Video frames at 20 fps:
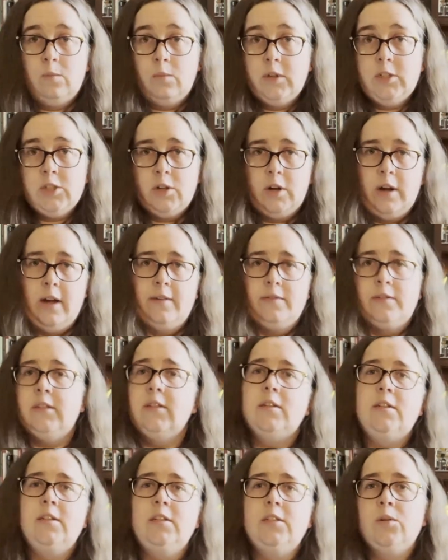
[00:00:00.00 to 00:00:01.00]
Witchcraft in
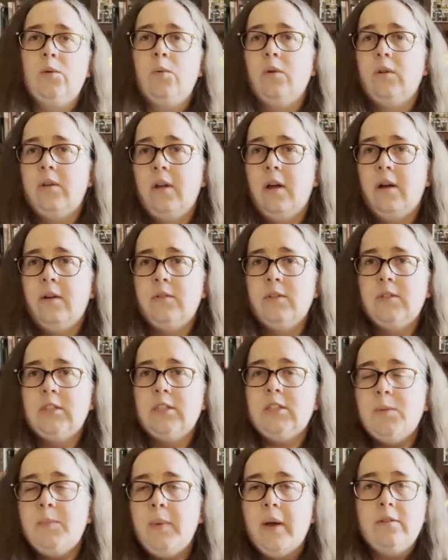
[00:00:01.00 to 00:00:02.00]
the Discworld novels
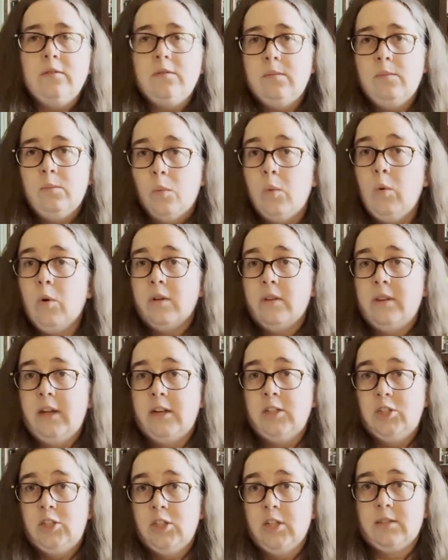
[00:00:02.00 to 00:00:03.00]
is about more
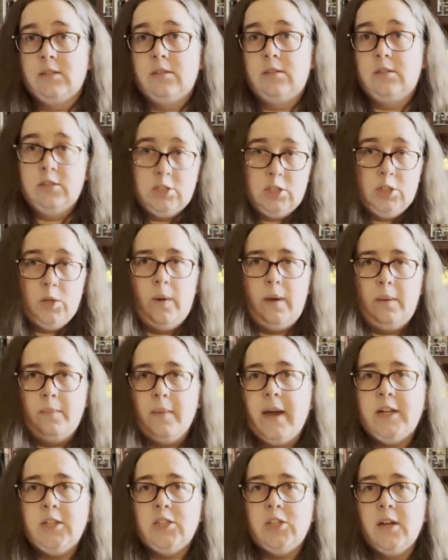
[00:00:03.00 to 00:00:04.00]
than just doing
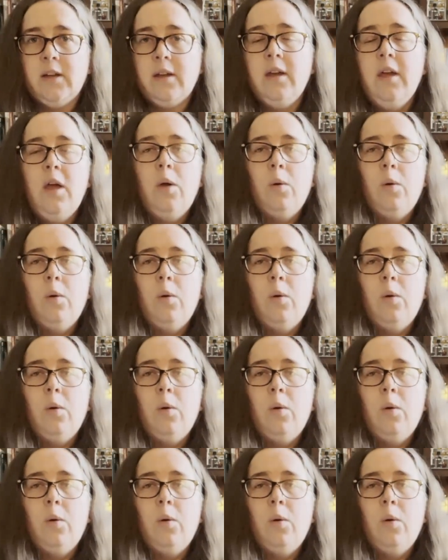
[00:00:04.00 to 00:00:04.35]
magic.